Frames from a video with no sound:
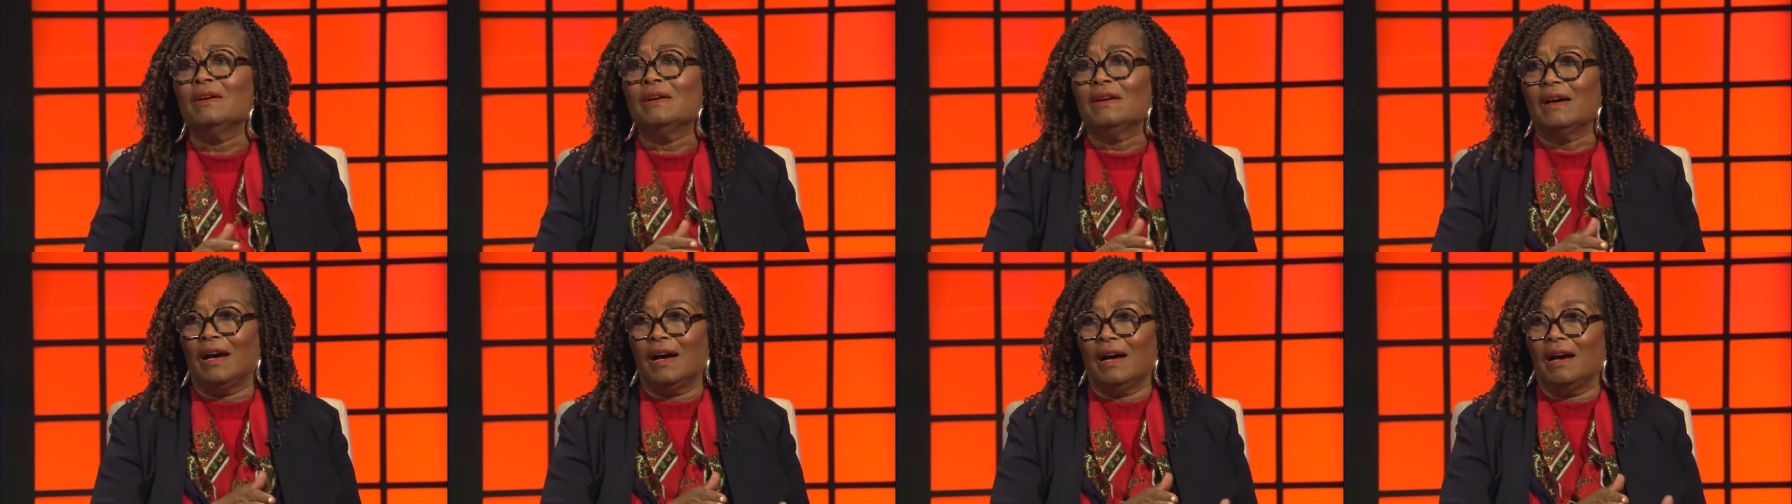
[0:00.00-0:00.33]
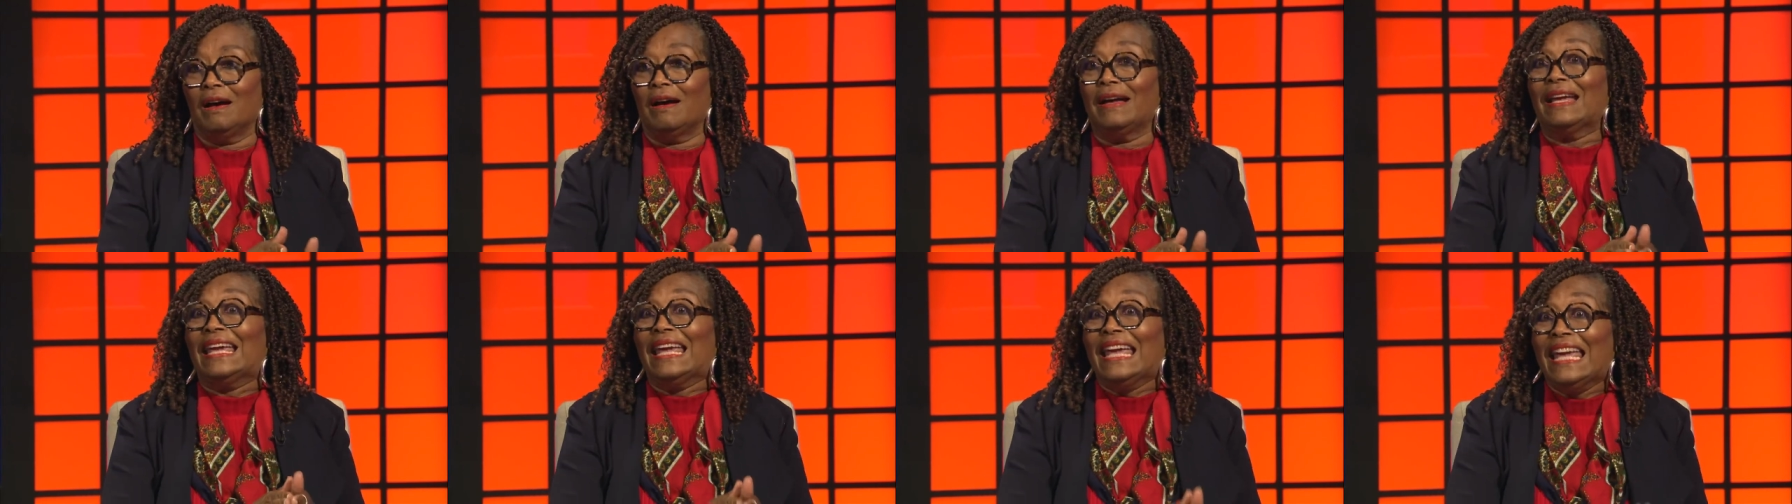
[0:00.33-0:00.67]
uh,
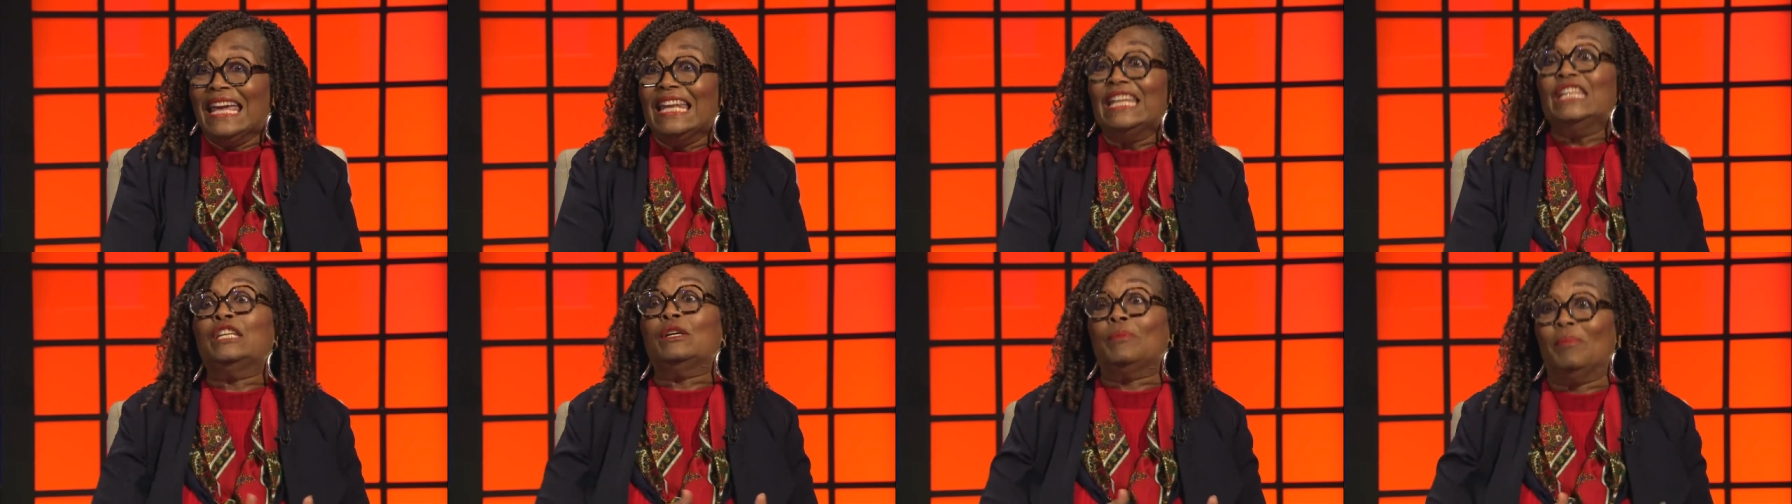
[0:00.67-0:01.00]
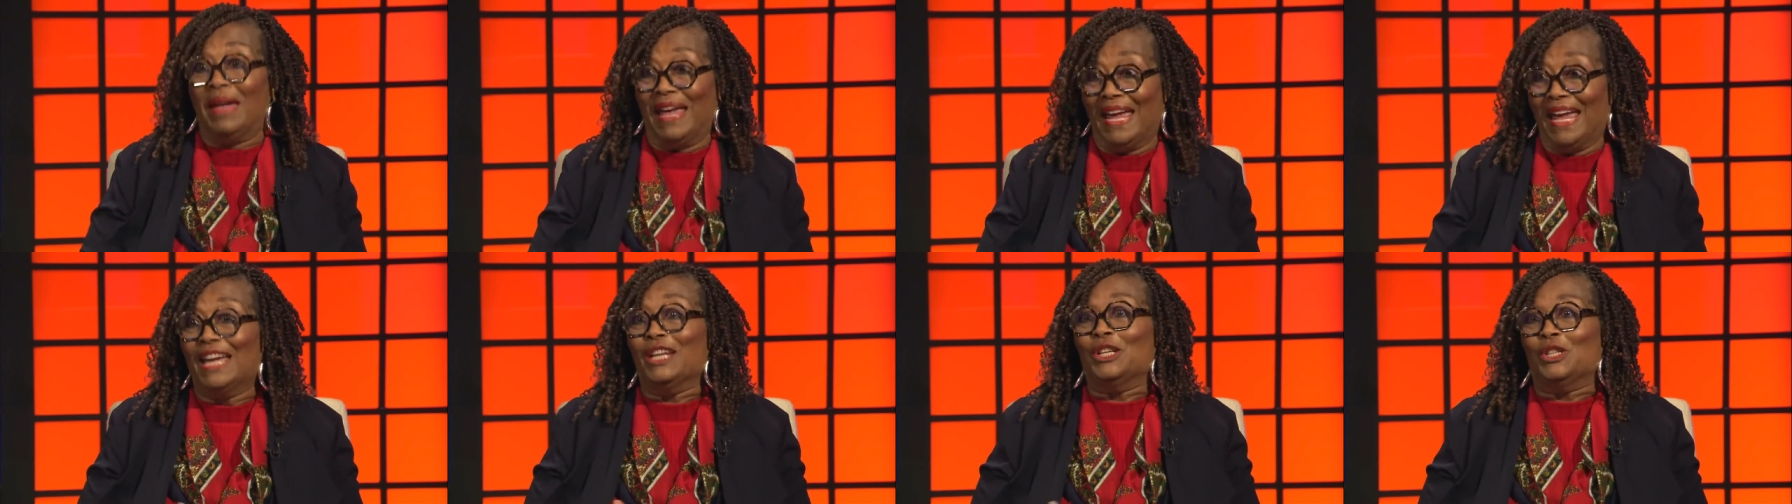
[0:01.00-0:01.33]
in
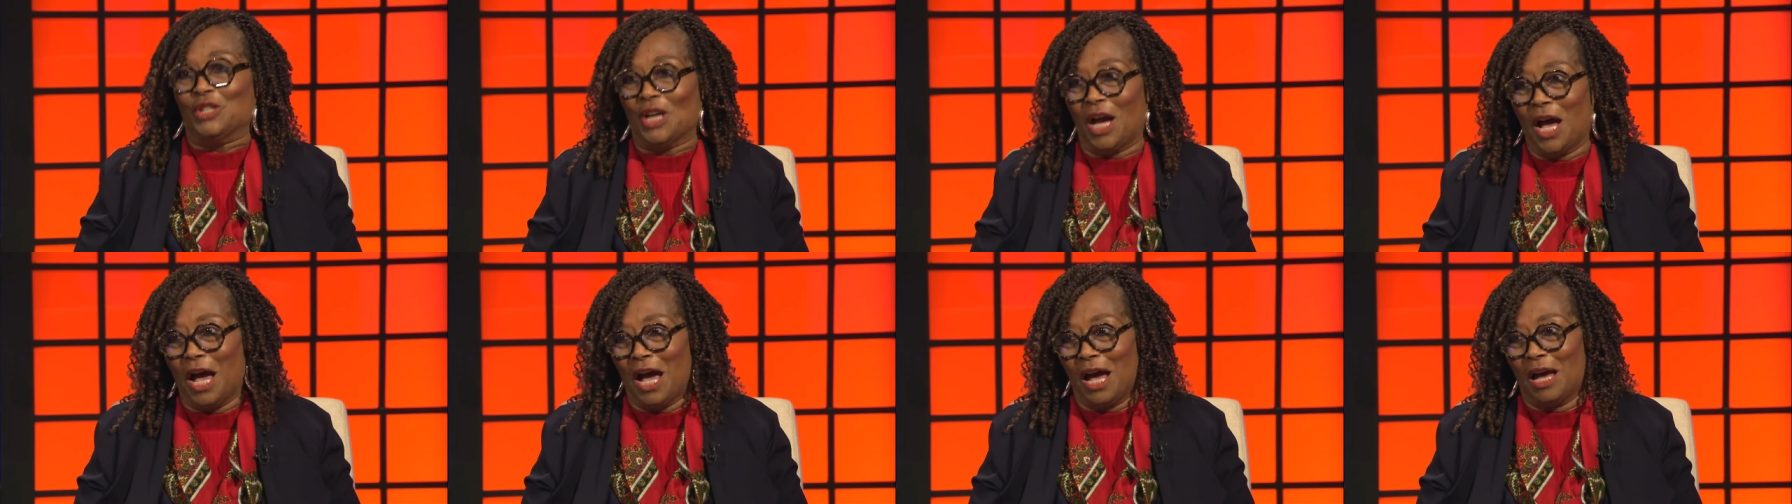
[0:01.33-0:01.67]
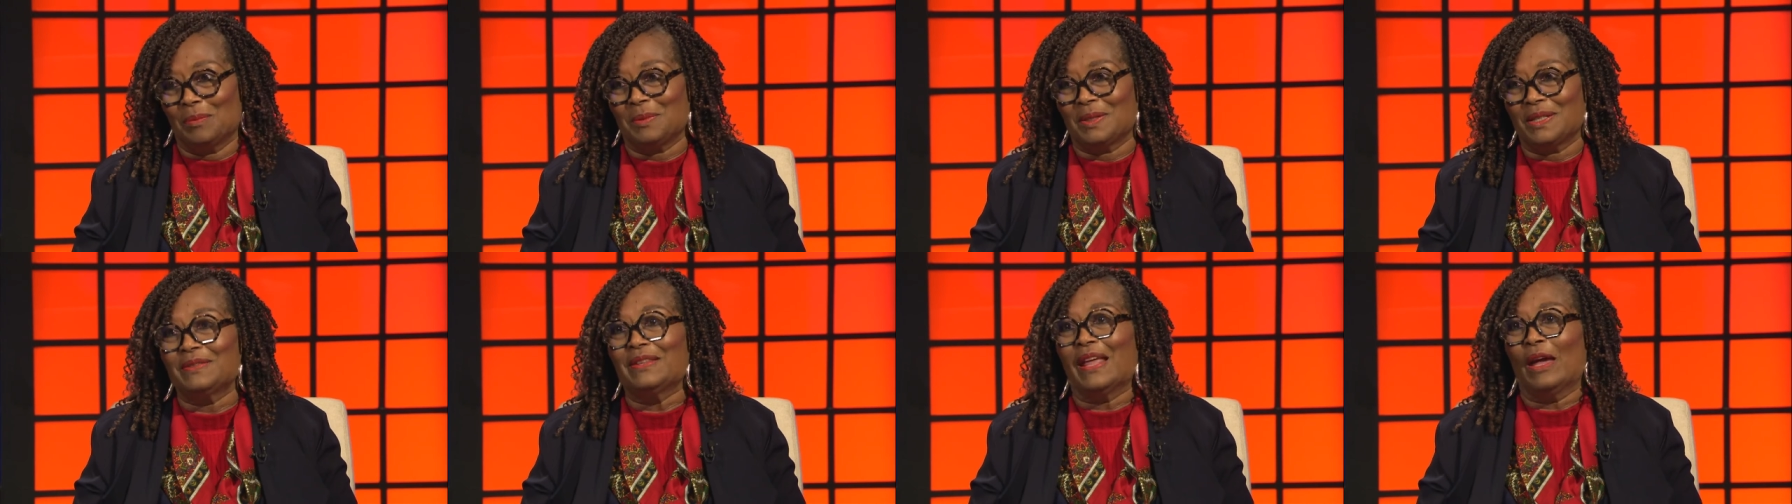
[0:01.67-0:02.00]
demand jobs
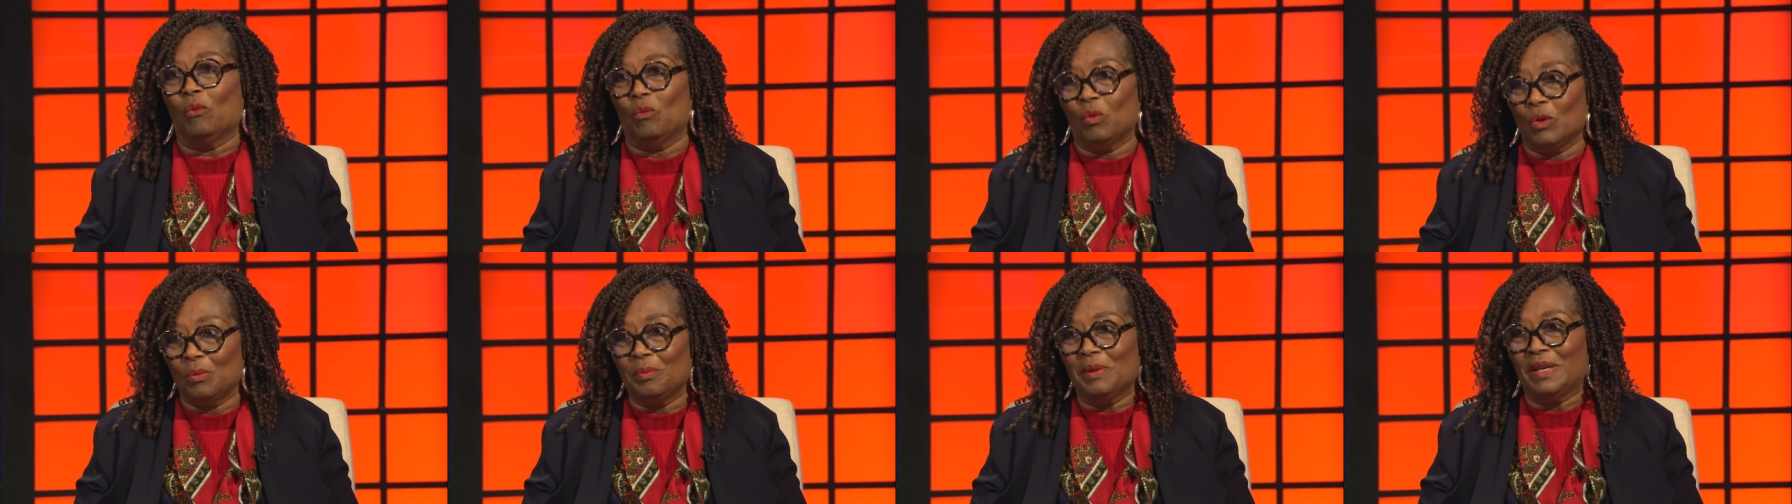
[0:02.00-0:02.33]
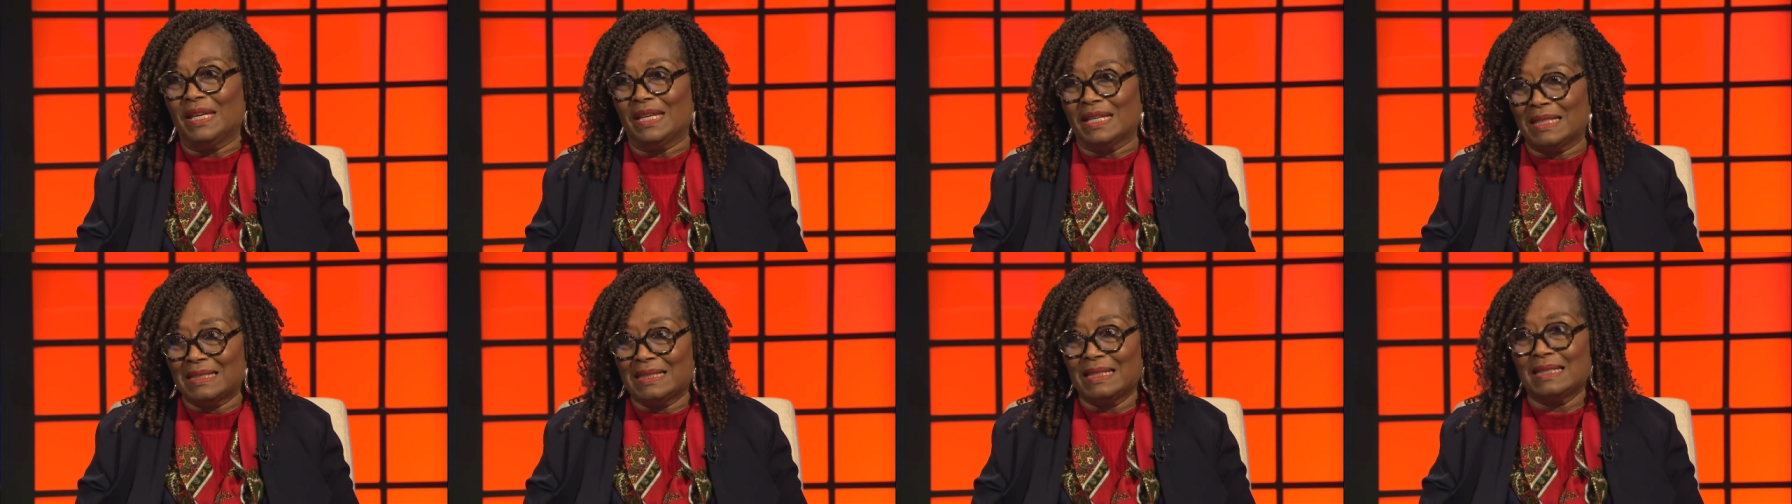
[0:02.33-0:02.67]
that will be
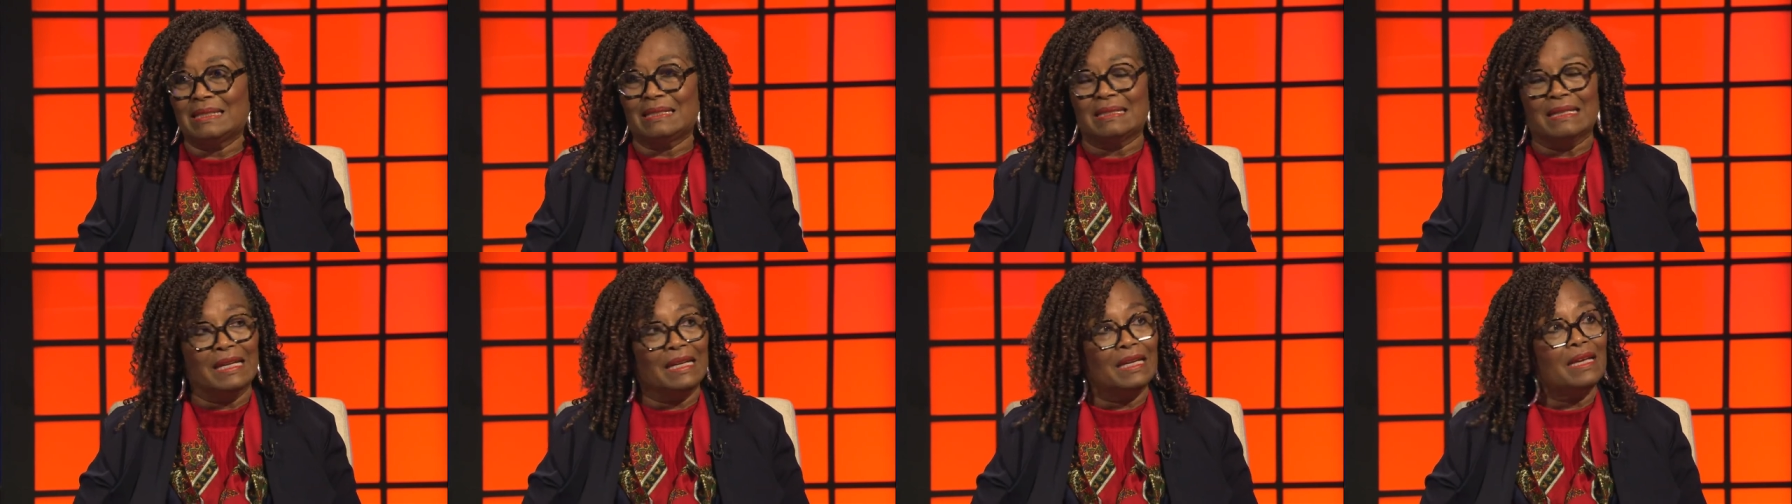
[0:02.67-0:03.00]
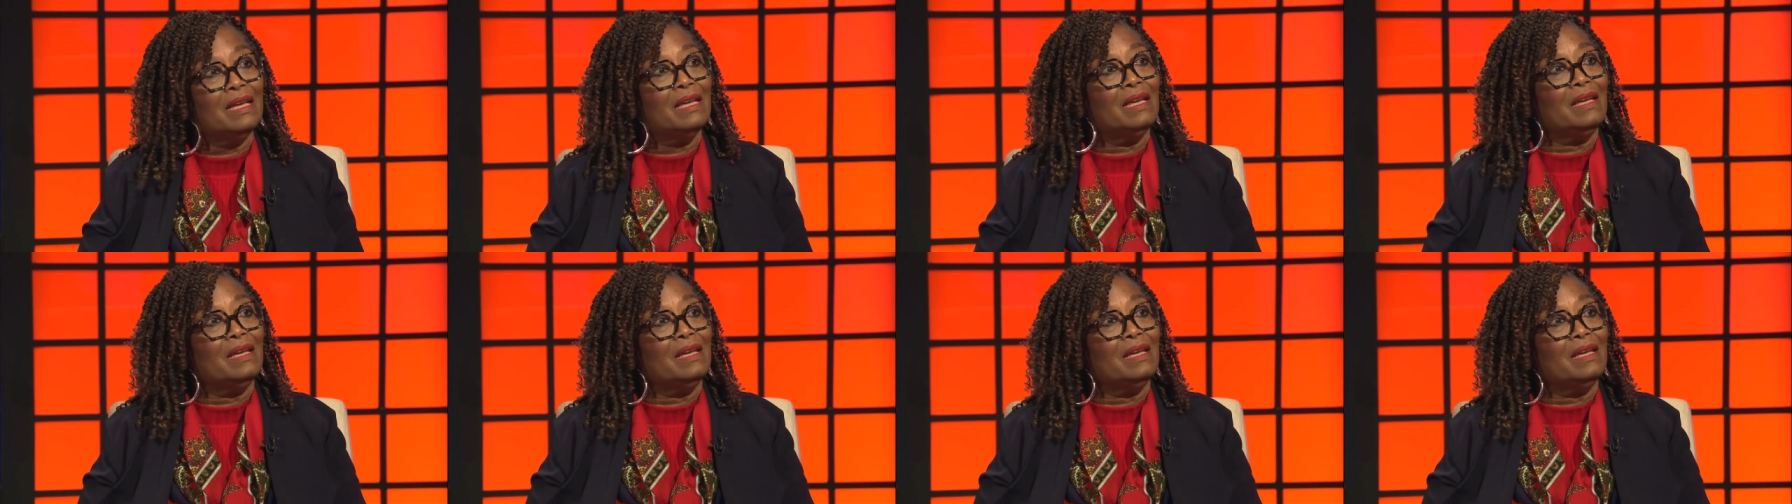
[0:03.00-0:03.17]
existing